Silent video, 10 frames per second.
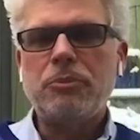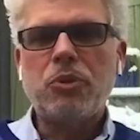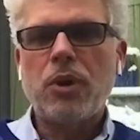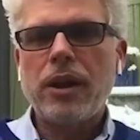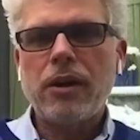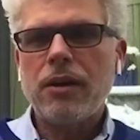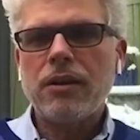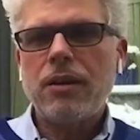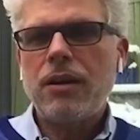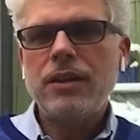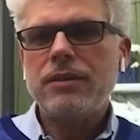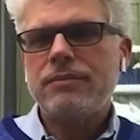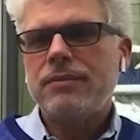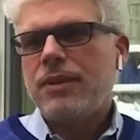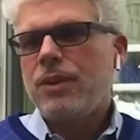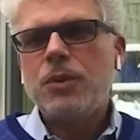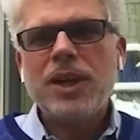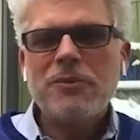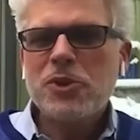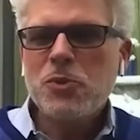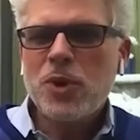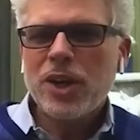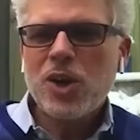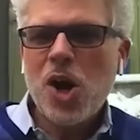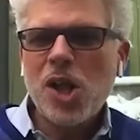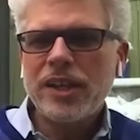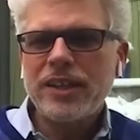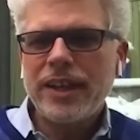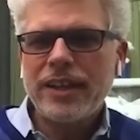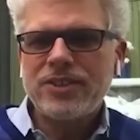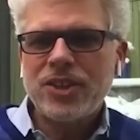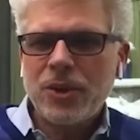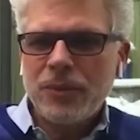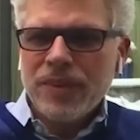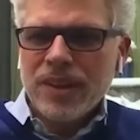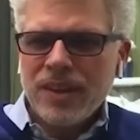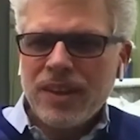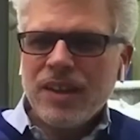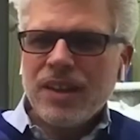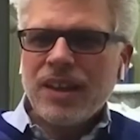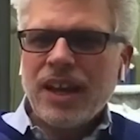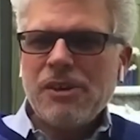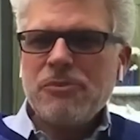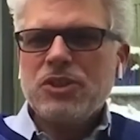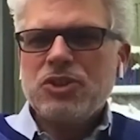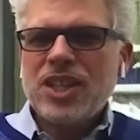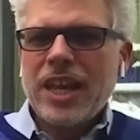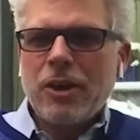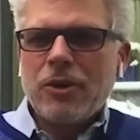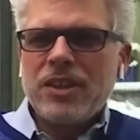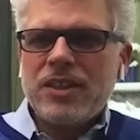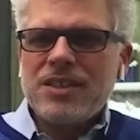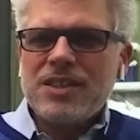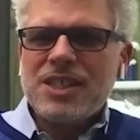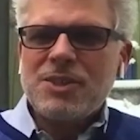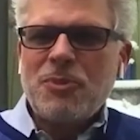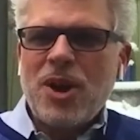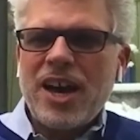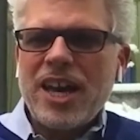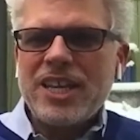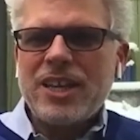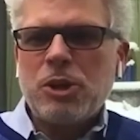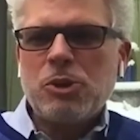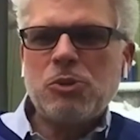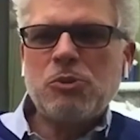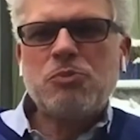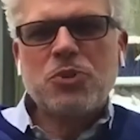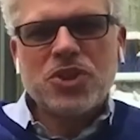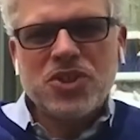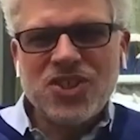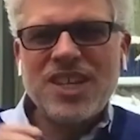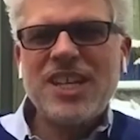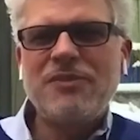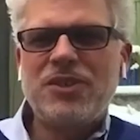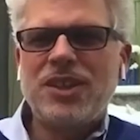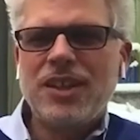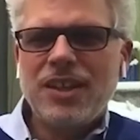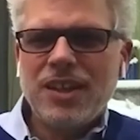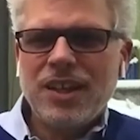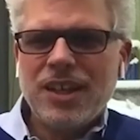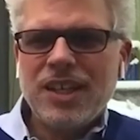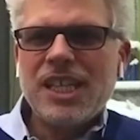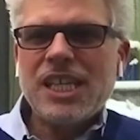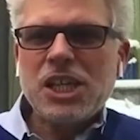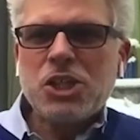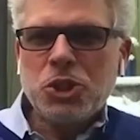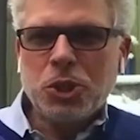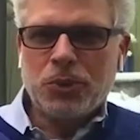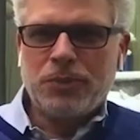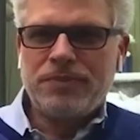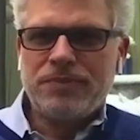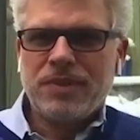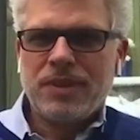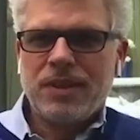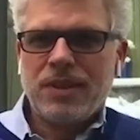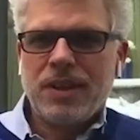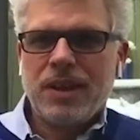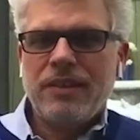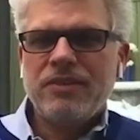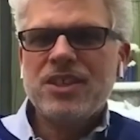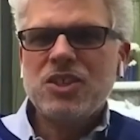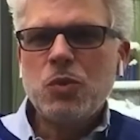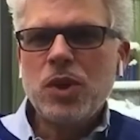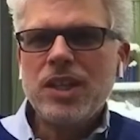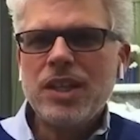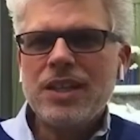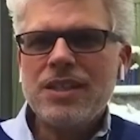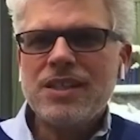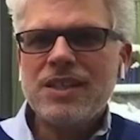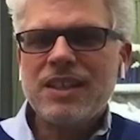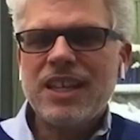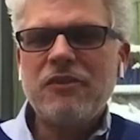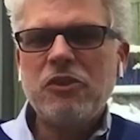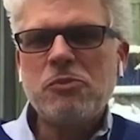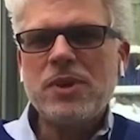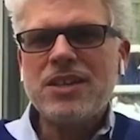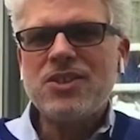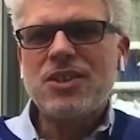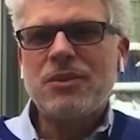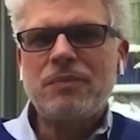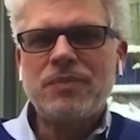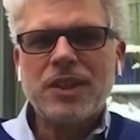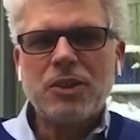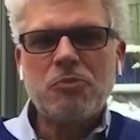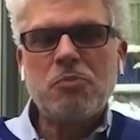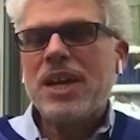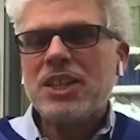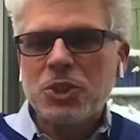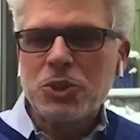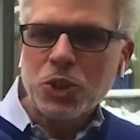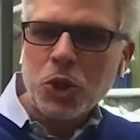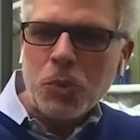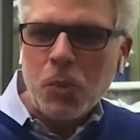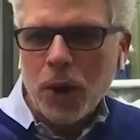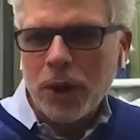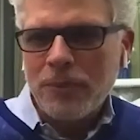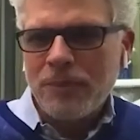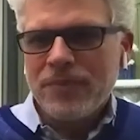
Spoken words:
it prayer, call it whatever you want to call it. And so I've been saying, okay, this is my perceived issue. This one is giving me some mental turmoil.